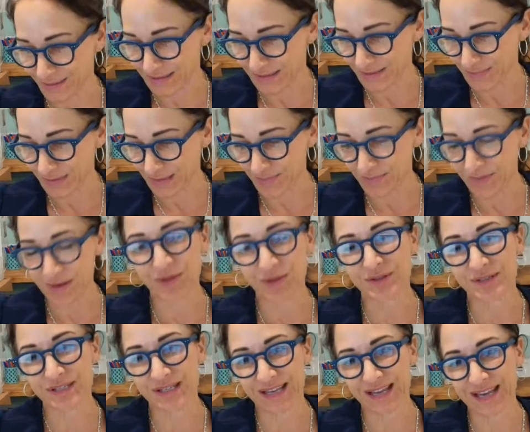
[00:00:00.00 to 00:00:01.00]
in my
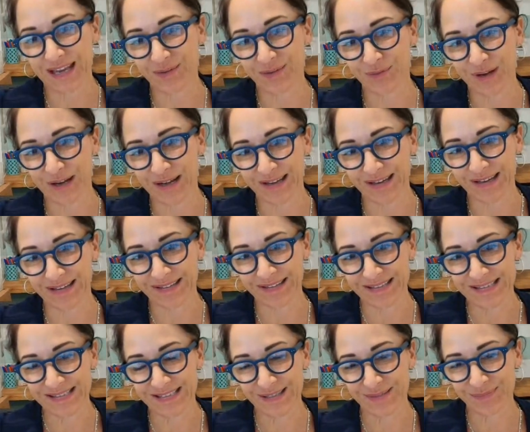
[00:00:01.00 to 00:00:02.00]
mother's handwriting.
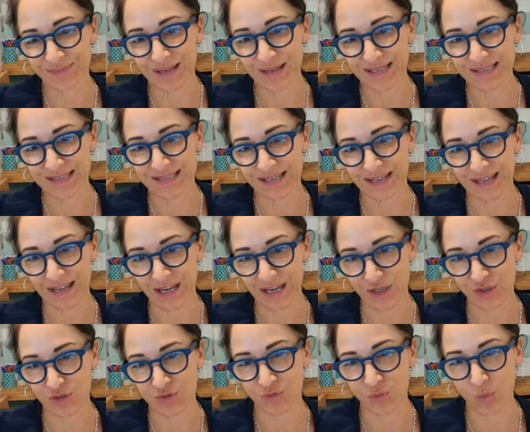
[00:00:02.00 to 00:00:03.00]
It said Betsy,
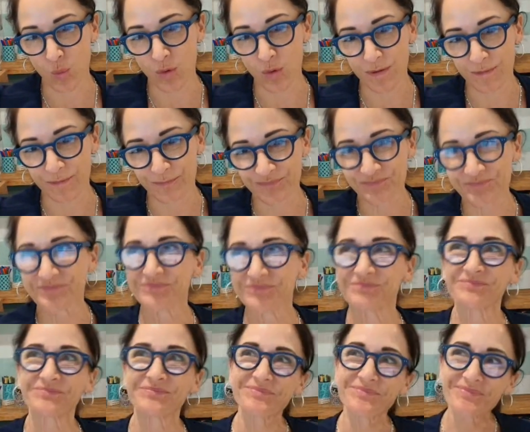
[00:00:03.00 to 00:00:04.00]
aged 4.
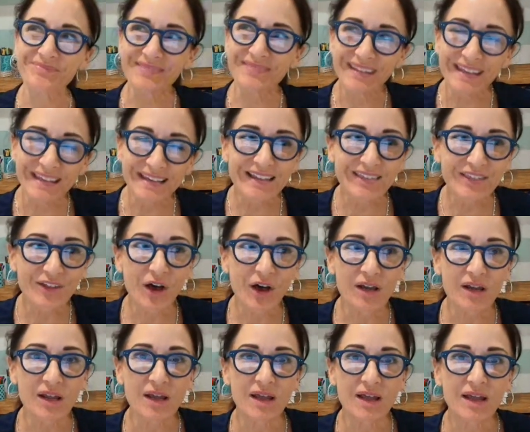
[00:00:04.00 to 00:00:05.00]
And I
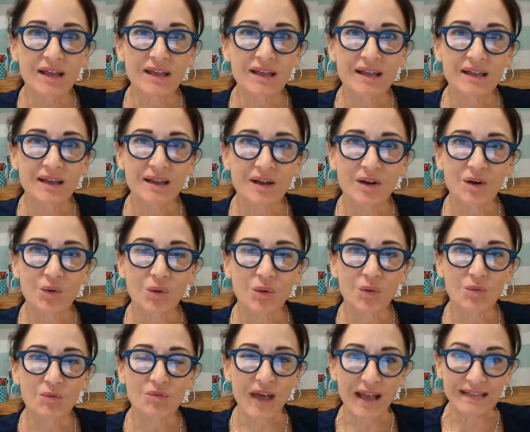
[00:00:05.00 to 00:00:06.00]
thought,
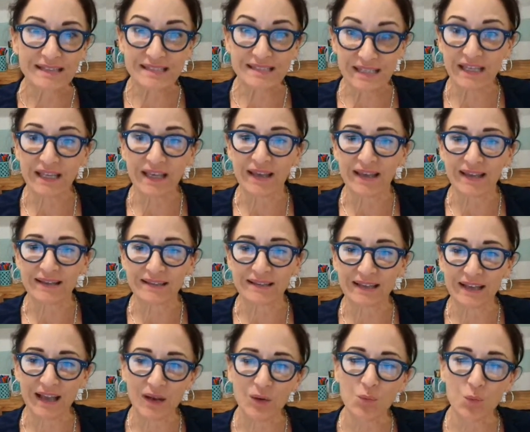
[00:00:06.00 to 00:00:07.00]
that's it.
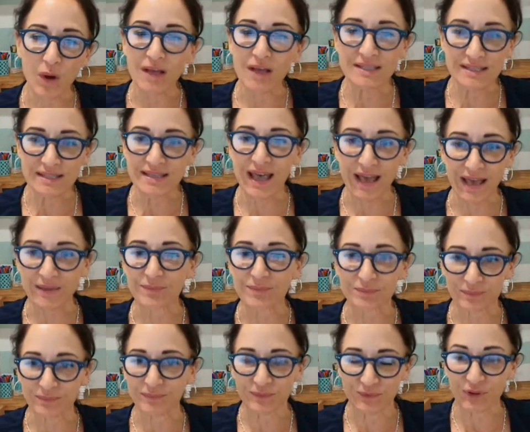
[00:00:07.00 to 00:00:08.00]
Like, I was that
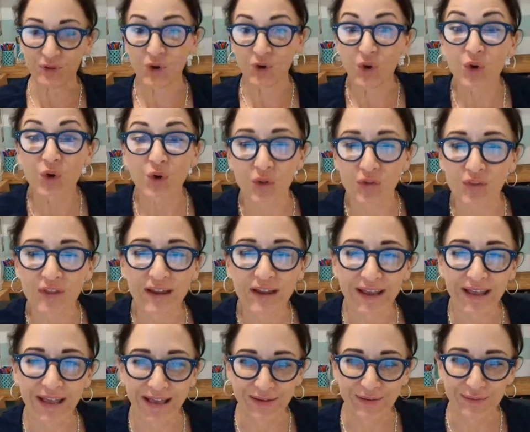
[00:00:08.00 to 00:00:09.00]
girl that I
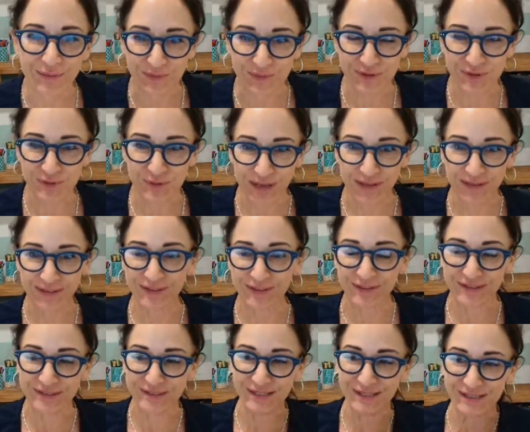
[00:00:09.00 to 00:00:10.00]
had surrounding, and
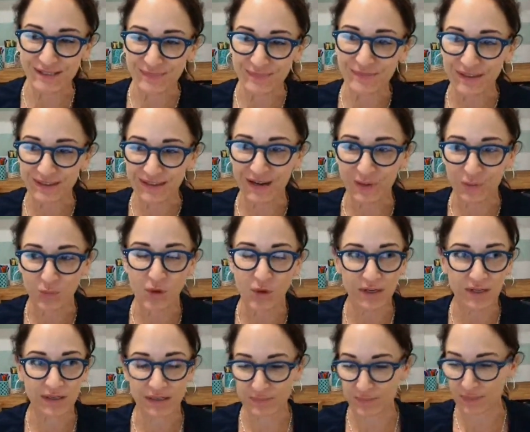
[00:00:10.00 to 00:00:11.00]
this is something that I
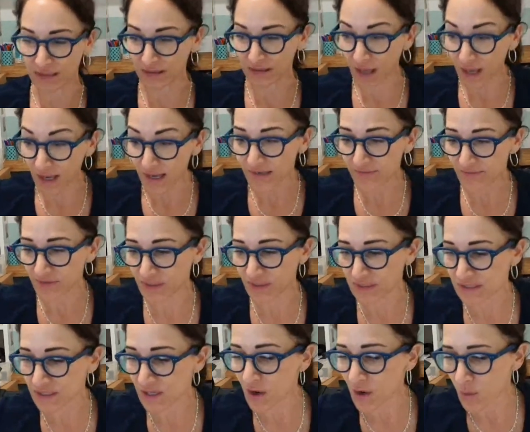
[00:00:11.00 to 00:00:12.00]
wanted in my life. And
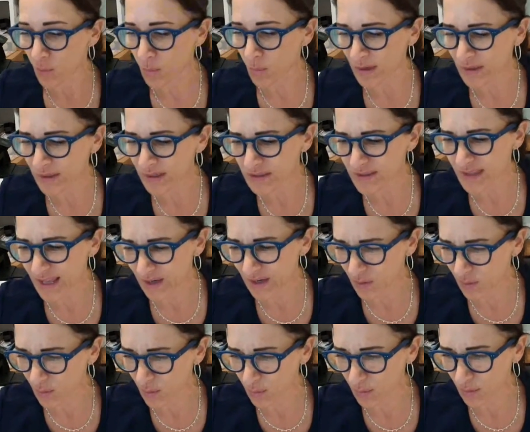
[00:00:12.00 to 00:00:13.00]
it's, where did that
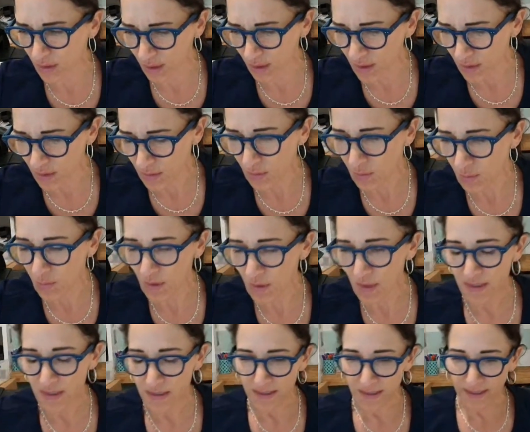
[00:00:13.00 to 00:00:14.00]
girl go?
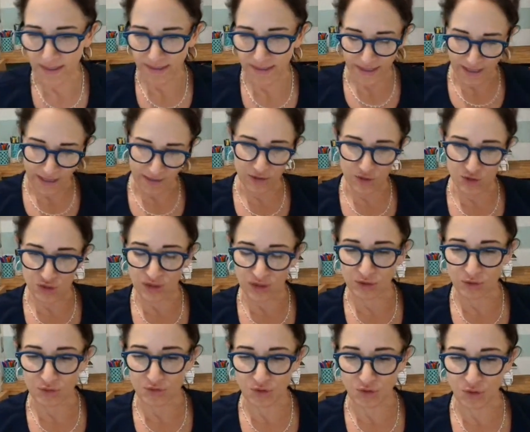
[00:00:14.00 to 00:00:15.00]
And how did she
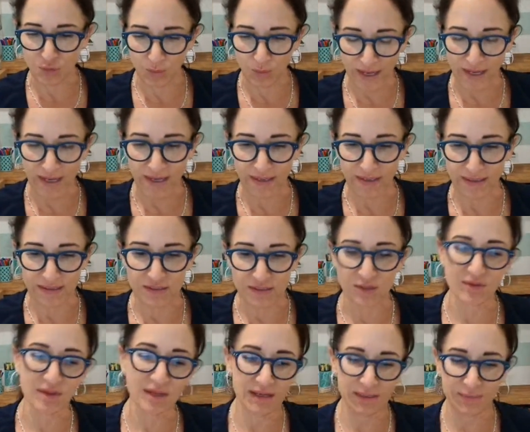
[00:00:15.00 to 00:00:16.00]
lose her way? And
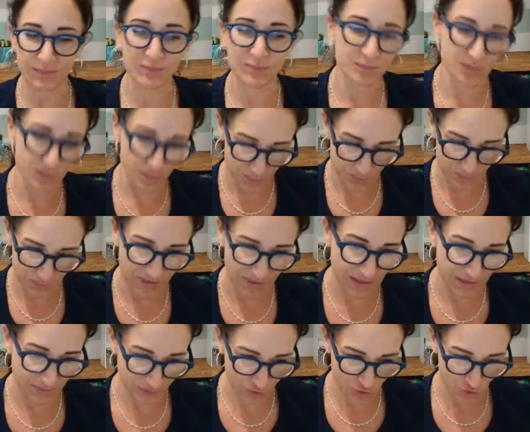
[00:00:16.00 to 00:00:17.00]
so then I
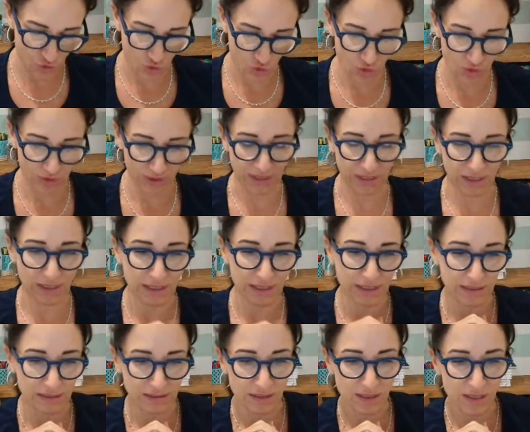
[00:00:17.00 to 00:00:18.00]
began this journey,
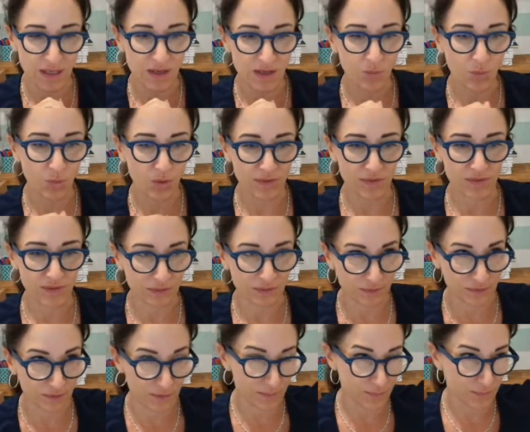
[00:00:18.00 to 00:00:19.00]
and what
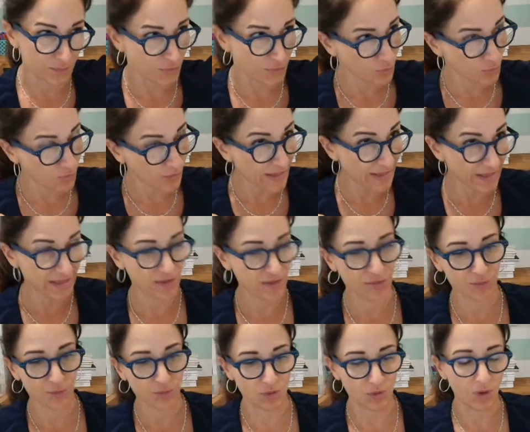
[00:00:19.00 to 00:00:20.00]
the thread
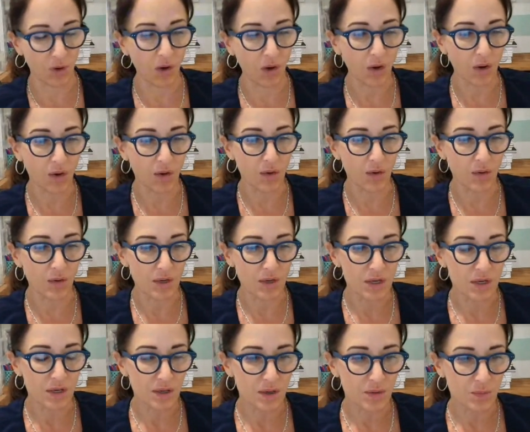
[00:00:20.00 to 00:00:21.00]
through it all
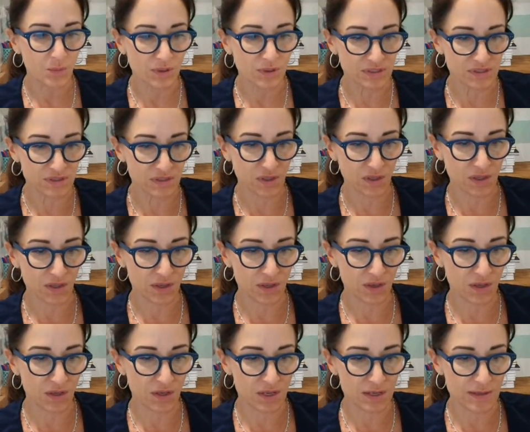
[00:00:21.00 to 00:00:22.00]
was
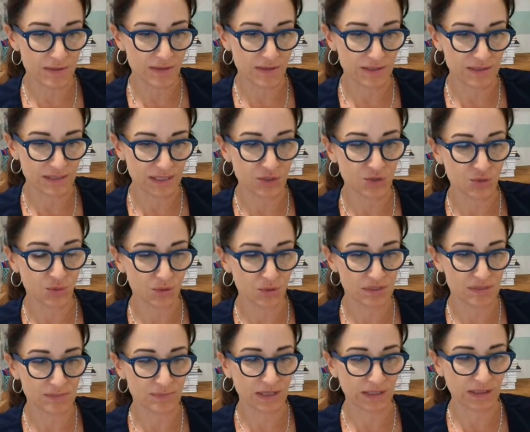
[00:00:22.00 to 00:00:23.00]
the detours
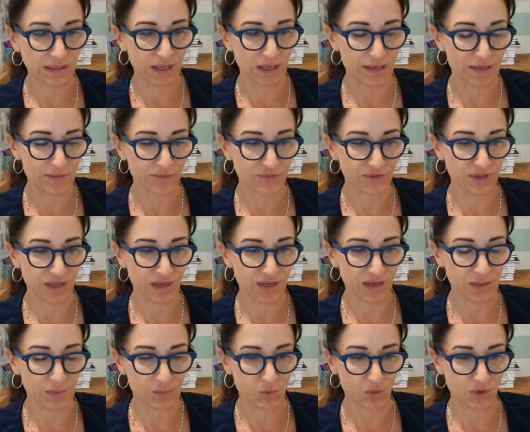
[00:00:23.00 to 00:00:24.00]
in my life
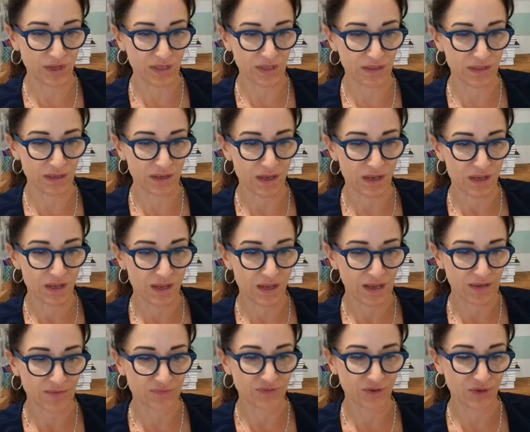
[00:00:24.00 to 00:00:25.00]
came when
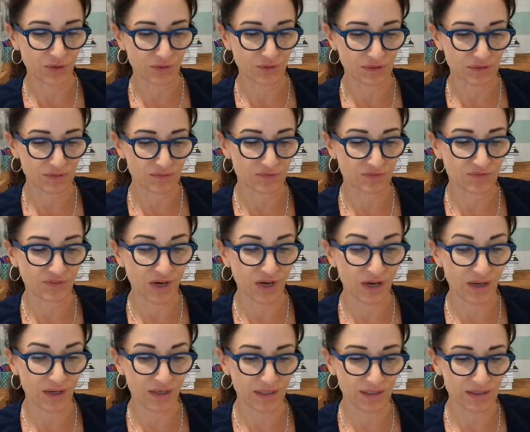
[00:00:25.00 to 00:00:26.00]
I felt
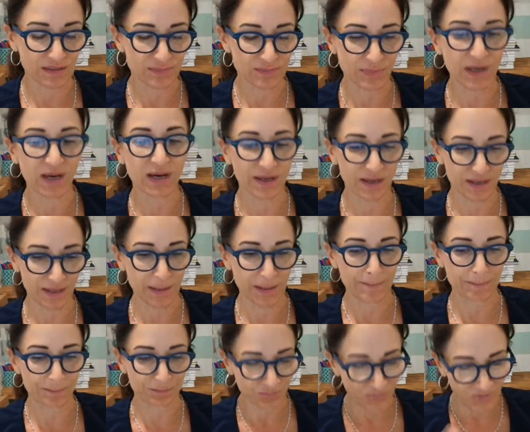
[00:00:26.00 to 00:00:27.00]
confined by
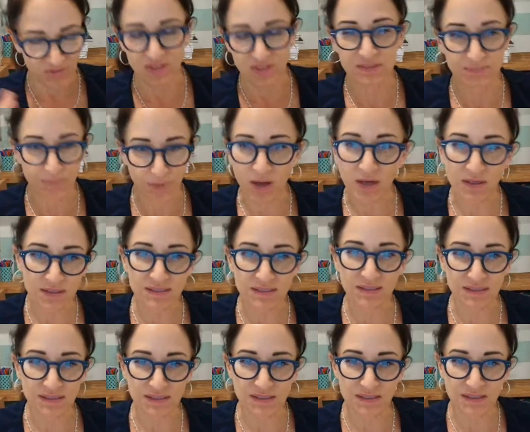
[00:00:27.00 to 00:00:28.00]
these
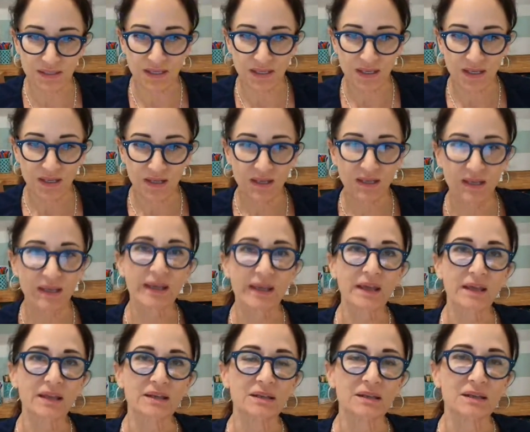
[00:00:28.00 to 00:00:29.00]
boxes
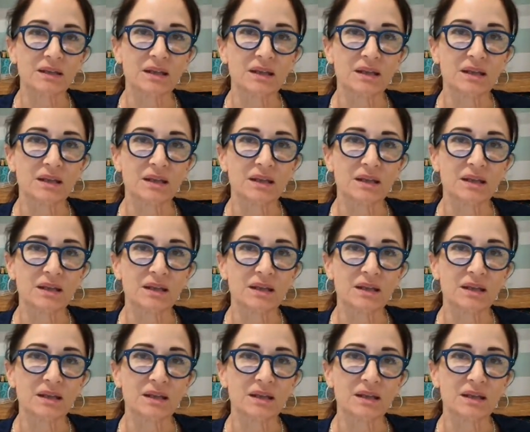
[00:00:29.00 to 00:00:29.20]
and